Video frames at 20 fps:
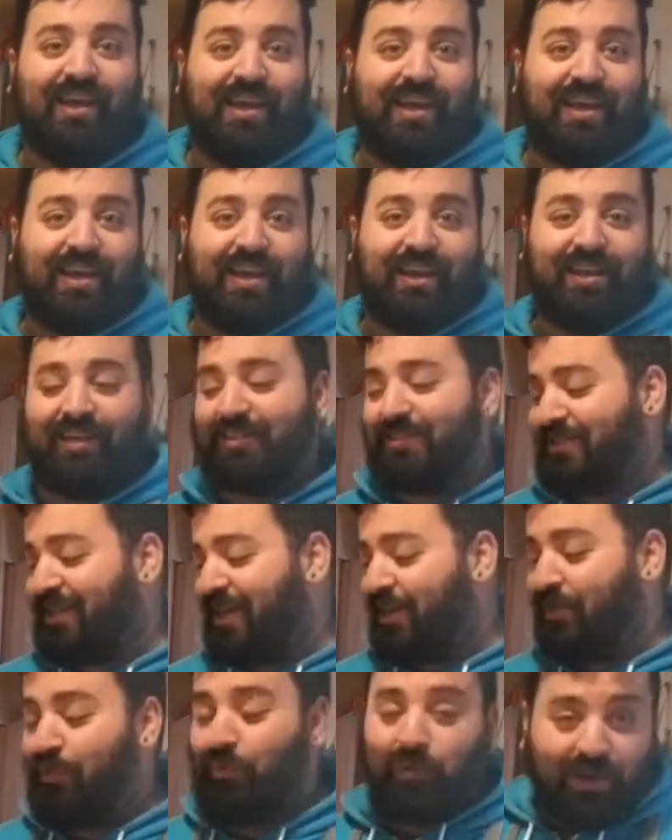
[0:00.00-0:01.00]
It is
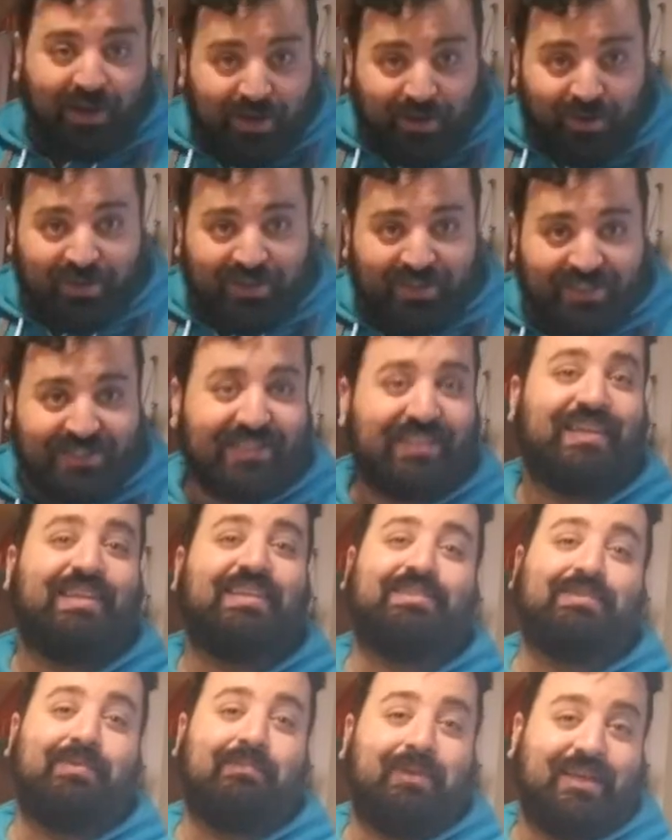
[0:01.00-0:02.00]
a workhorse. It
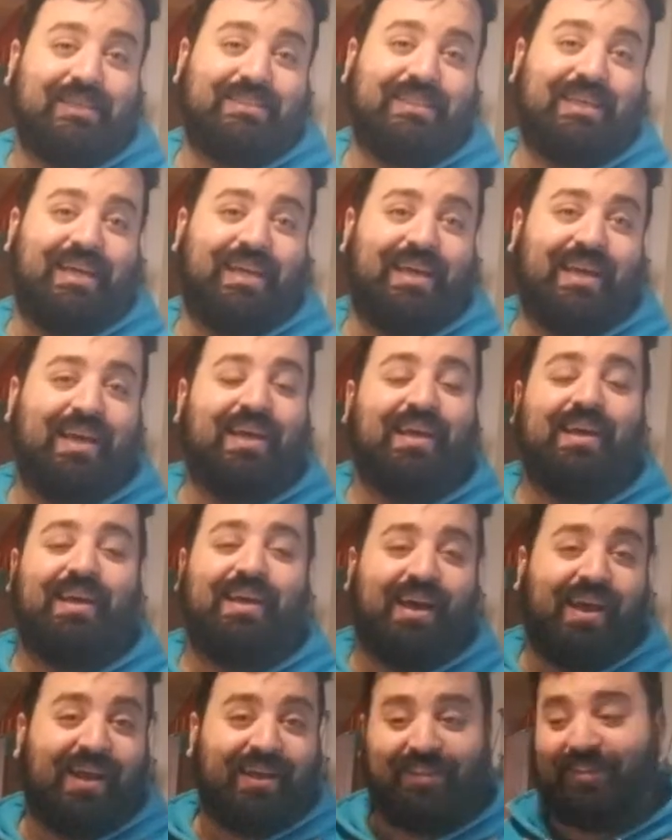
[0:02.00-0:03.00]
is amazing.
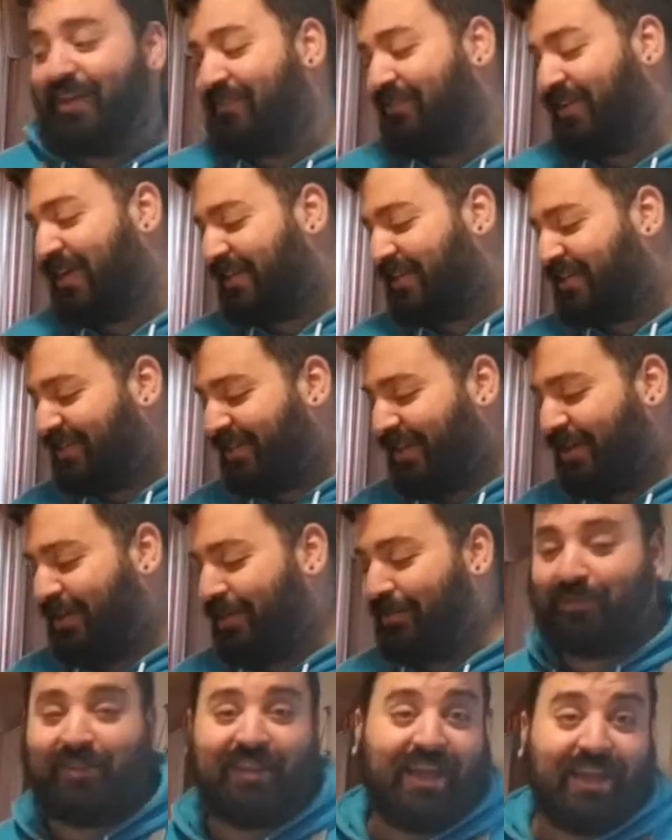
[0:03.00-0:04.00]
I love it.
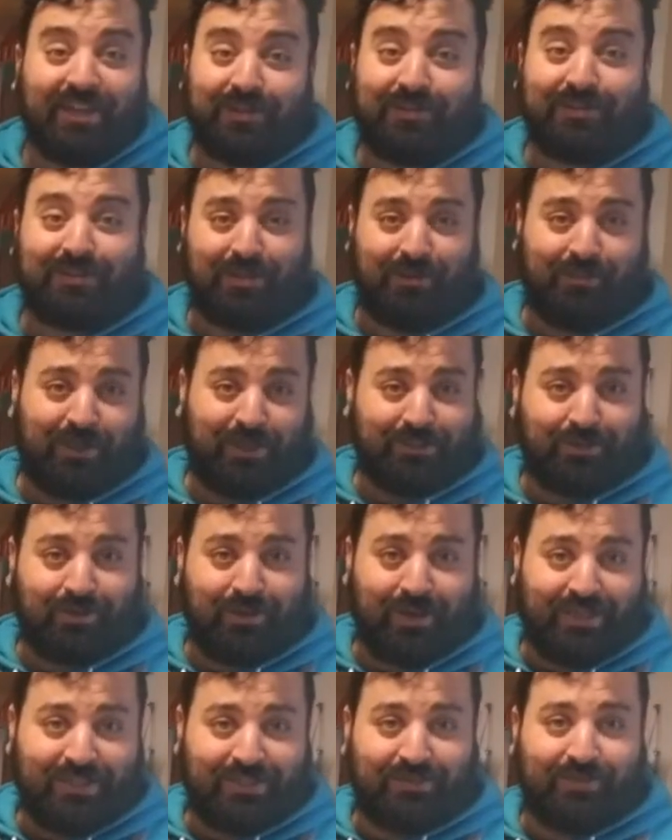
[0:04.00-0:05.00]
Thank you so much,
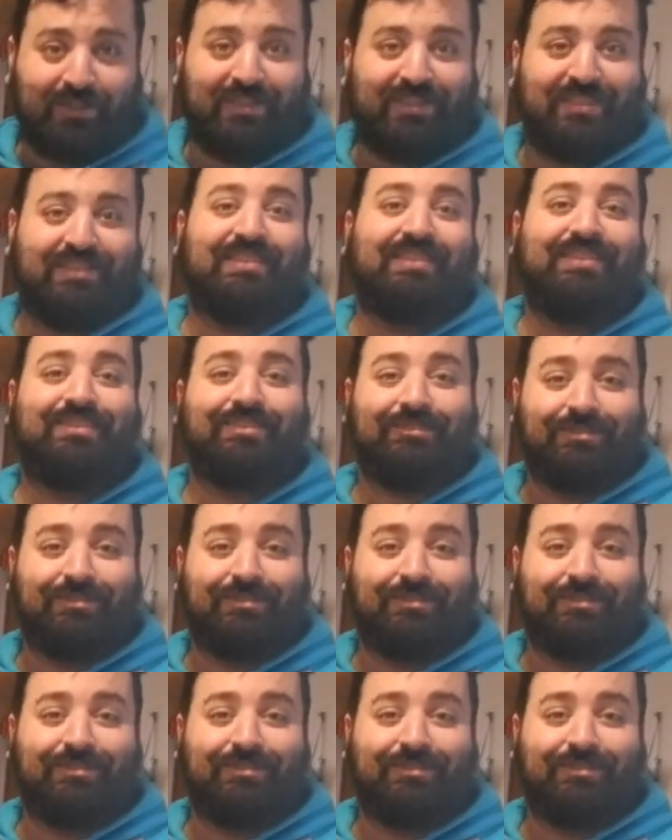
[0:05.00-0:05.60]
KREA Swiss.